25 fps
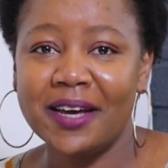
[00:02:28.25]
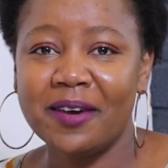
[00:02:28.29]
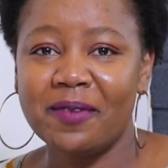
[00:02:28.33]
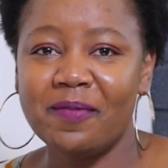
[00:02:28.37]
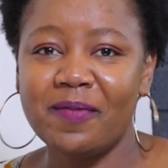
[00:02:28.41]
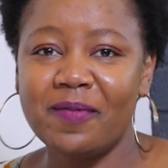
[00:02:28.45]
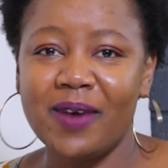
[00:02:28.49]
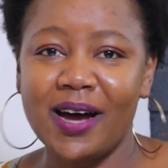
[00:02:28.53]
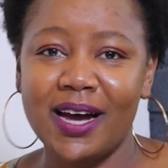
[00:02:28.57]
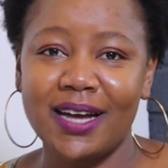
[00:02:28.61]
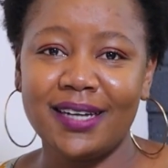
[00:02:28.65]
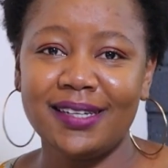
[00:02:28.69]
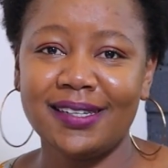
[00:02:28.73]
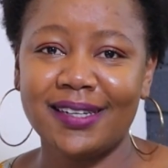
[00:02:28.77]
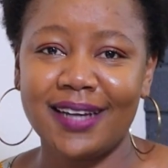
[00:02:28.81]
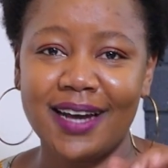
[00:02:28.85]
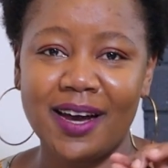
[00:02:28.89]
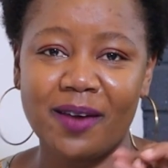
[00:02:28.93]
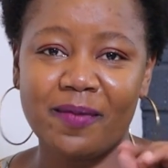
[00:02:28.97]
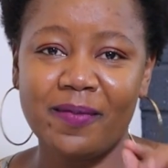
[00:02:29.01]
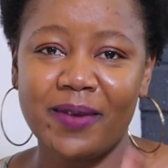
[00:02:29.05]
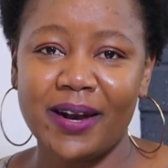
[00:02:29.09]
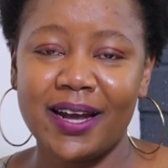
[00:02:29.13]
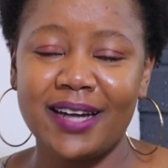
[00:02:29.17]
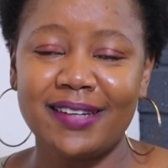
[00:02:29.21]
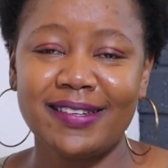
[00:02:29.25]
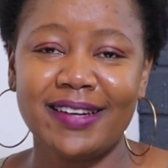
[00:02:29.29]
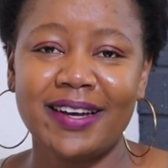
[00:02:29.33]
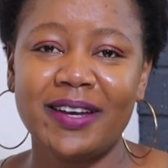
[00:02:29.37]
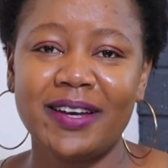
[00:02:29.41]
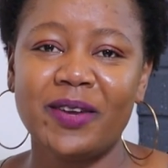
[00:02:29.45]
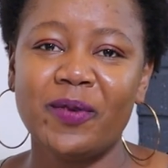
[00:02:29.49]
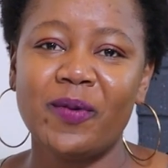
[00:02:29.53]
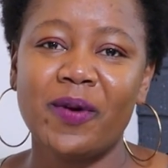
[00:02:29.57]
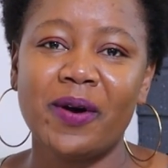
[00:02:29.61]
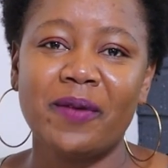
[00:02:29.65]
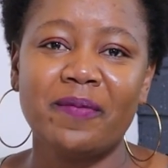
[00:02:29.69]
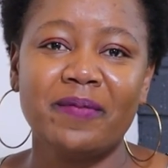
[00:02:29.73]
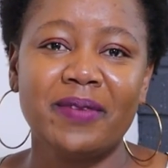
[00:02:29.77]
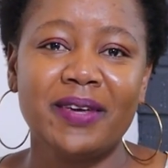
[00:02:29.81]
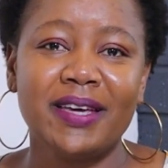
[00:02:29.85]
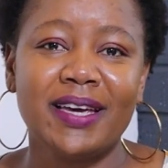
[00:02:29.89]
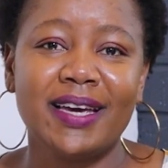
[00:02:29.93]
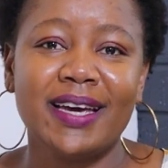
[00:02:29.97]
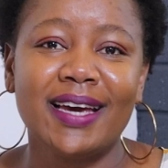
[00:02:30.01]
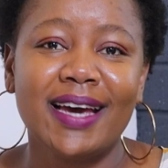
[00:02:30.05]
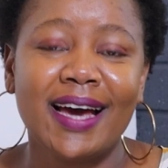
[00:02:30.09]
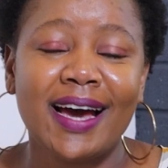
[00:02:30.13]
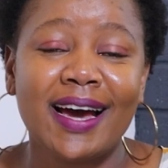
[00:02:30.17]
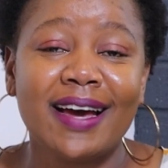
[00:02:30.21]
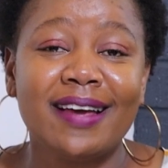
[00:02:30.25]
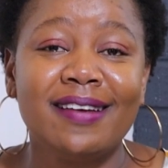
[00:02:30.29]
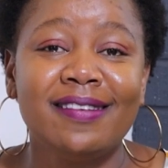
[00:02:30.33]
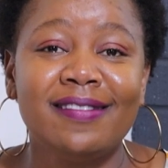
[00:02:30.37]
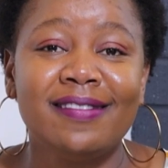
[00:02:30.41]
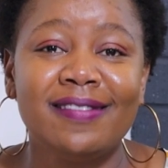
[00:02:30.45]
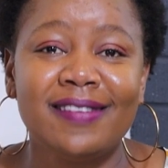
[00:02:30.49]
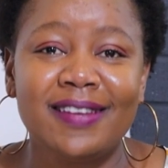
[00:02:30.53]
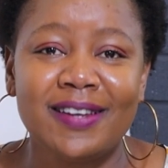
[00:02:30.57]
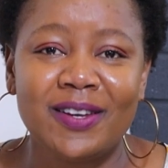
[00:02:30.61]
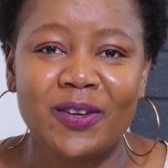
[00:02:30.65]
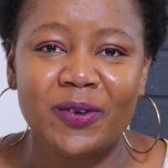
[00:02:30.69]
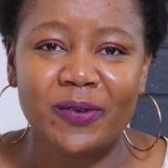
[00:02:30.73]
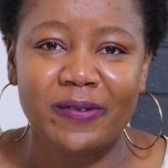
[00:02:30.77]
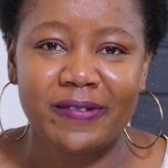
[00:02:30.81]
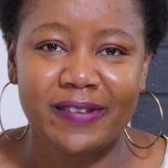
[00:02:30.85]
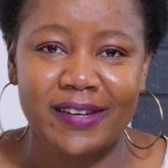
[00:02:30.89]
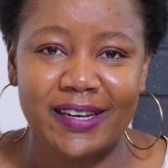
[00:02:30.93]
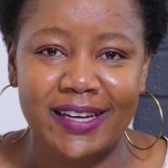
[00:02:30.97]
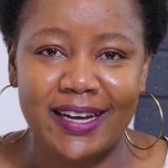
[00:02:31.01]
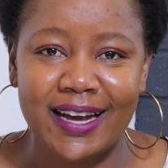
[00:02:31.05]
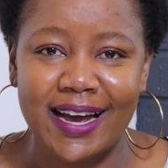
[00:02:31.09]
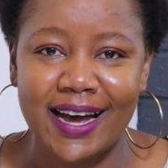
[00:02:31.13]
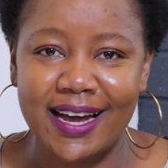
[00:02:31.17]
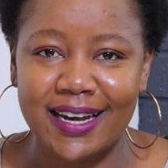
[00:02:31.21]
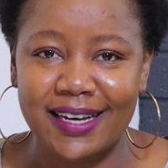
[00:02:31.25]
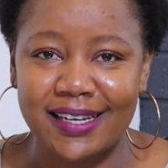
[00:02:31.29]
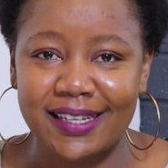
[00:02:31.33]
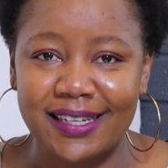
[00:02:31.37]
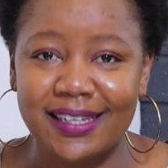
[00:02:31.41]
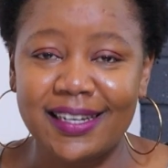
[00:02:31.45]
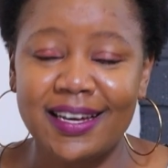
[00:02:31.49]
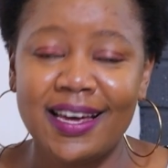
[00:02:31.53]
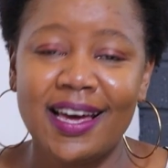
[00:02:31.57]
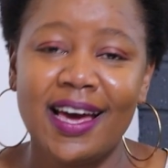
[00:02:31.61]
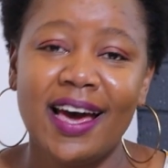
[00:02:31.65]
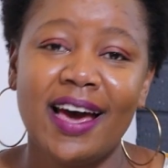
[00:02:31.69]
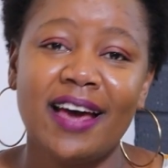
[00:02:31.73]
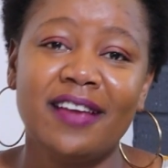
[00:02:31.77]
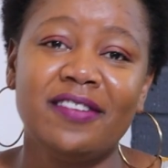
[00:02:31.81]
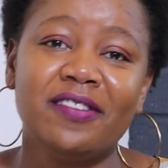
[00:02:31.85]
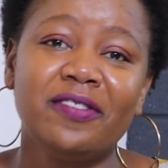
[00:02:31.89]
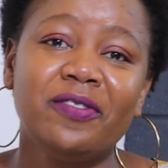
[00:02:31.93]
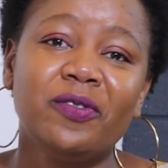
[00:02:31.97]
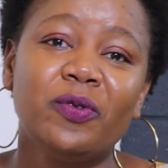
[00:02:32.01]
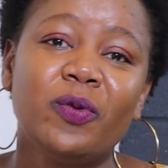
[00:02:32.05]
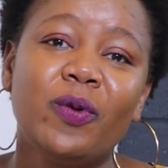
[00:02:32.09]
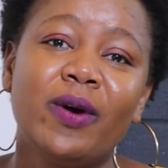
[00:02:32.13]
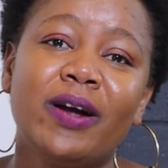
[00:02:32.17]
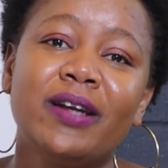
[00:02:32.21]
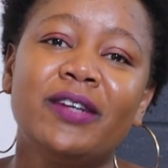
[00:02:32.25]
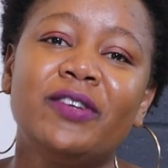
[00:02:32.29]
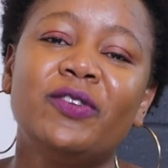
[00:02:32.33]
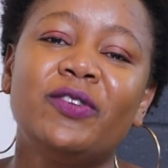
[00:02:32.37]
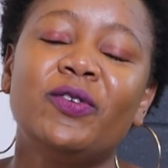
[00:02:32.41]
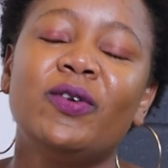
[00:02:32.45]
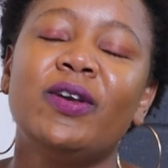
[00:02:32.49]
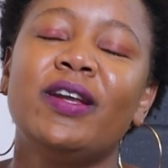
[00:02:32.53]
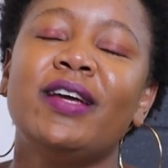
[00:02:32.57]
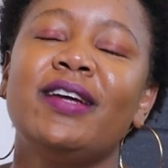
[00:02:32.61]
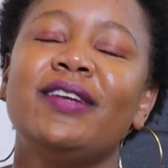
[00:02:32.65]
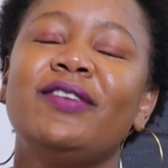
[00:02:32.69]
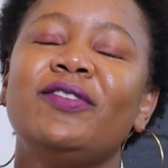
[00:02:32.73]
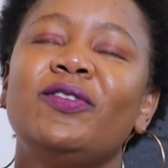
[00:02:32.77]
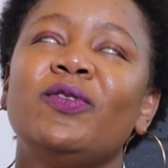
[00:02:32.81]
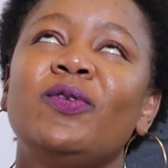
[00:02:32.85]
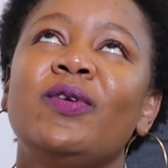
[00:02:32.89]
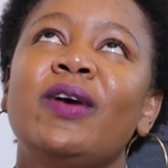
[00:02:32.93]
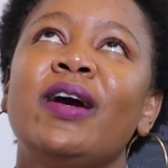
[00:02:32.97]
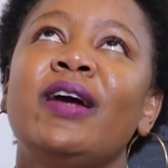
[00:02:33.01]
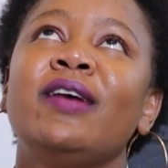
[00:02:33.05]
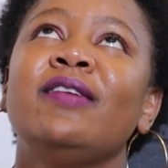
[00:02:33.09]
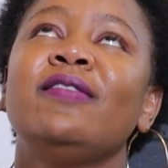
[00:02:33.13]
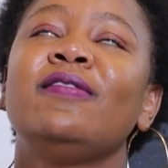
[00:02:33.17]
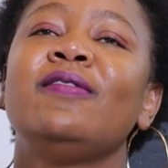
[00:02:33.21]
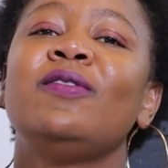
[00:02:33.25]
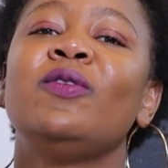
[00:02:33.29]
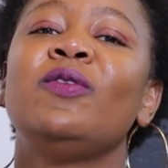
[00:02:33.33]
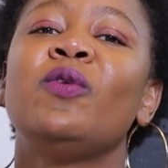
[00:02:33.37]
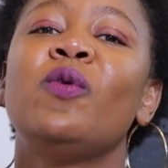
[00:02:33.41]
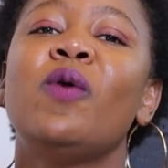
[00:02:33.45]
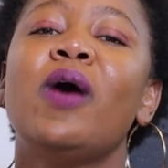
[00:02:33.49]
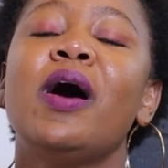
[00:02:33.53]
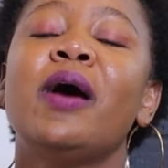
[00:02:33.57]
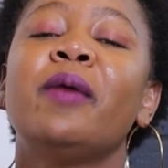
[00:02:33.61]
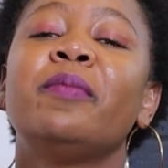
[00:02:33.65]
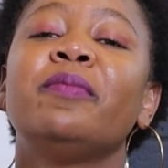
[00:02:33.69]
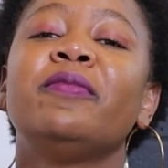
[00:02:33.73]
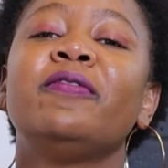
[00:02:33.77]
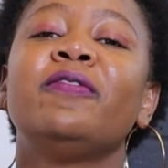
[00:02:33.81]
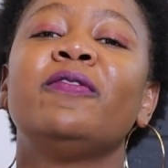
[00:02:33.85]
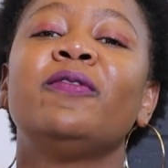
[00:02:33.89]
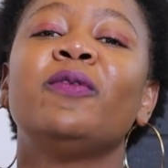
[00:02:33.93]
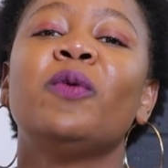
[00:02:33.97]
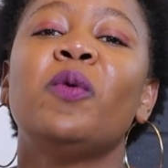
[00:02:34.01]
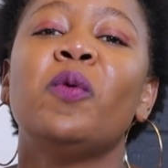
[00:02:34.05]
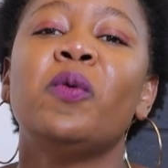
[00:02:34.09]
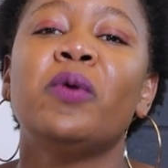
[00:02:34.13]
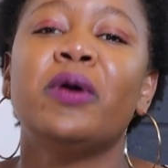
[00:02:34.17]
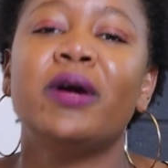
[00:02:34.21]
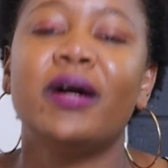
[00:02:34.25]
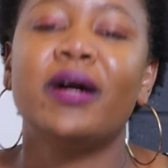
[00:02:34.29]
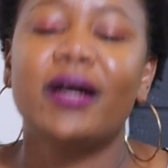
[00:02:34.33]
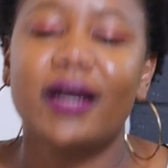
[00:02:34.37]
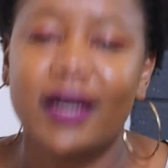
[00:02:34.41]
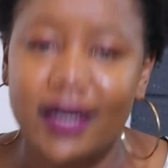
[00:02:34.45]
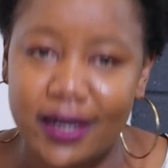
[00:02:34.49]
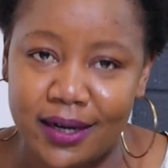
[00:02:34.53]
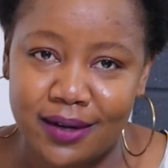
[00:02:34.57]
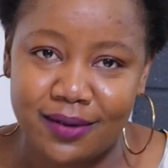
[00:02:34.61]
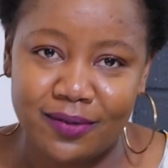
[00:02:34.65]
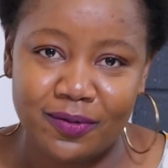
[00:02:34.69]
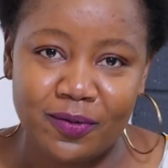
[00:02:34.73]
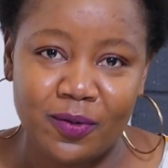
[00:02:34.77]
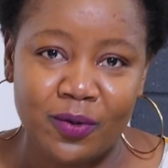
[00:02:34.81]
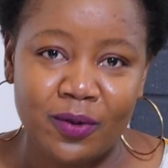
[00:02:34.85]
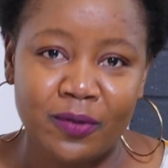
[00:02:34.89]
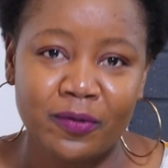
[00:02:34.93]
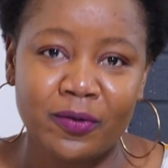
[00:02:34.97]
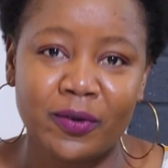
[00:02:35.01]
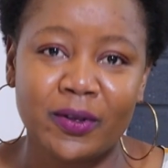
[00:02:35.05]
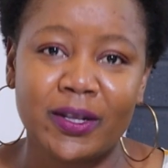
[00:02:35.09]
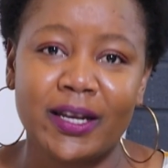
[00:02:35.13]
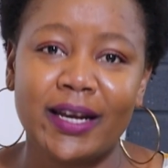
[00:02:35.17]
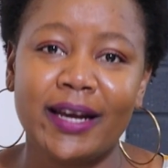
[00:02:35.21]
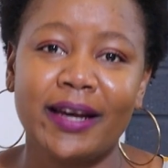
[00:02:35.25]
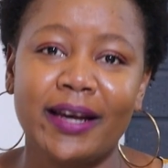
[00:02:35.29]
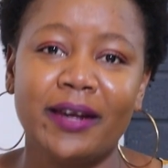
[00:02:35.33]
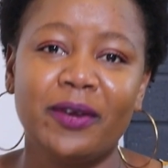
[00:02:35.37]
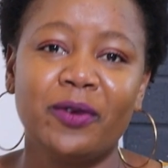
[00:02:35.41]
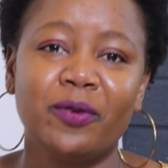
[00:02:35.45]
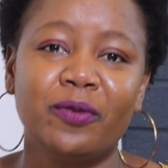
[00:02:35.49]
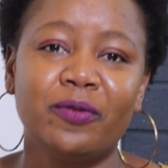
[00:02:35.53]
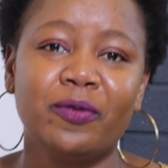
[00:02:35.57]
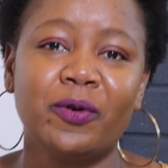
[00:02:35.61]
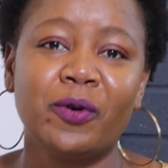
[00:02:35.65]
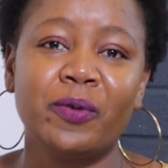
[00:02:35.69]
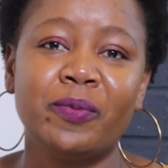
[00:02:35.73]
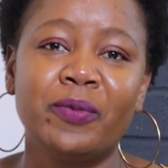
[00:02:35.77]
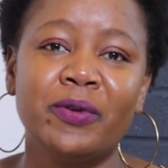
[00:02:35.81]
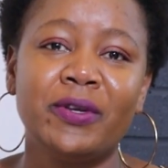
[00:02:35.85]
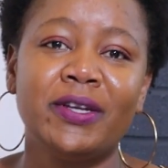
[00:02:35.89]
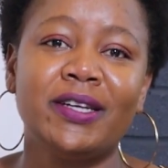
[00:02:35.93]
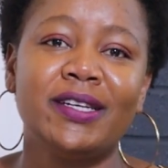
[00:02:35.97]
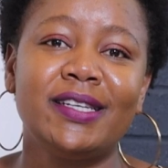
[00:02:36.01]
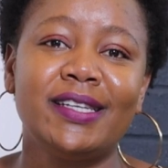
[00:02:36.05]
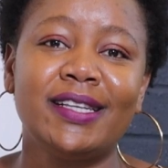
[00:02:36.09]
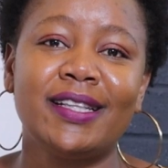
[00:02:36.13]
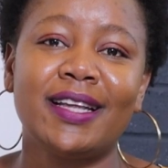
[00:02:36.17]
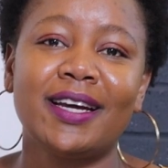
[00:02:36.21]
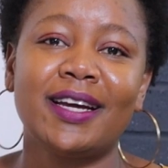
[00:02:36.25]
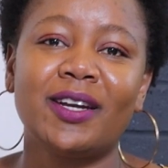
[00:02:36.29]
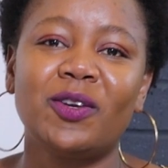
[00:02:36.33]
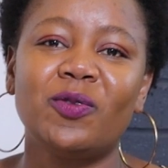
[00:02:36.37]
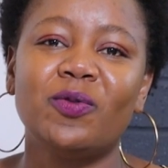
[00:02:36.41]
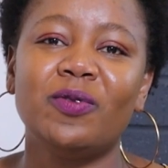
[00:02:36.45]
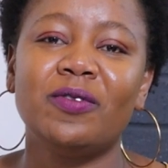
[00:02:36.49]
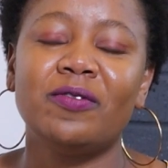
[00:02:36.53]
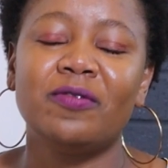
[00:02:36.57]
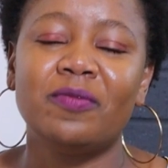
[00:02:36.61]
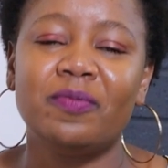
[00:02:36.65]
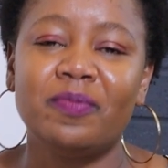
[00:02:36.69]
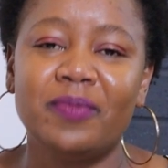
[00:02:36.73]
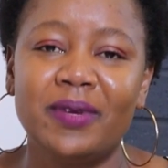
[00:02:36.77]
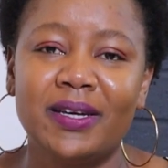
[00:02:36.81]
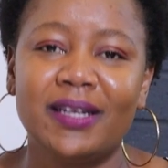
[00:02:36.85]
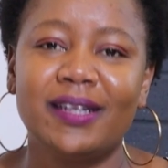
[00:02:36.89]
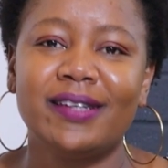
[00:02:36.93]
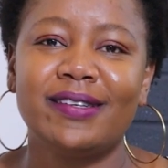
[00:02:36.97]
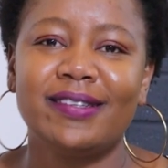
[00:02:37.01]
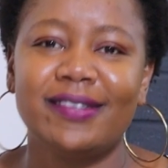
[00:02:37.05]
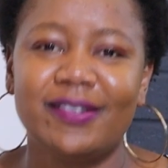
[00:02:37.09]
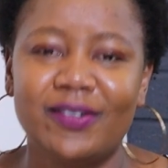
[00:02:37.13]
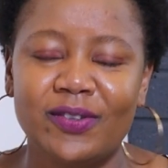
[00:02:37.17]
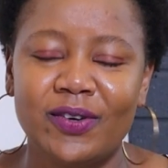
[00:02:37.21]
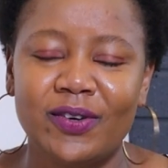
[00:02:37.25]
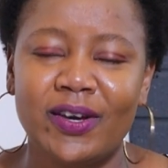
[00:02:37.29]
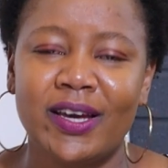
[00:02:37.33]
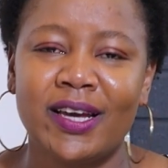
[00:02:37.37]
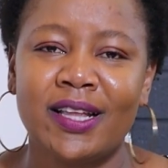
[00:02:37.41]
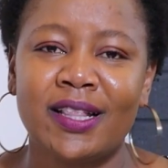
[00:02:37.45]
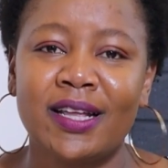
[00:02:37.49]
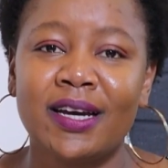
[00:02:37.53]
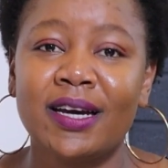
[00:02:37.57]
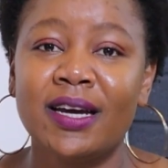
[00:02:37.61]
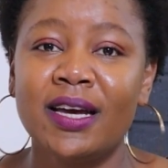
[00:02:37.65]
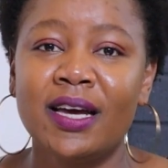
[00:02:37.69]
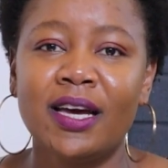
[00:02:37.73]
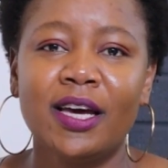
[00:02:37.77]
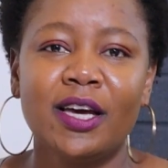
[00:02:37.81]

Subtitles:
But kablata niwambie, easy news nigani, I just want to let you guys know I'm so grateful for the kind of community that we've built together.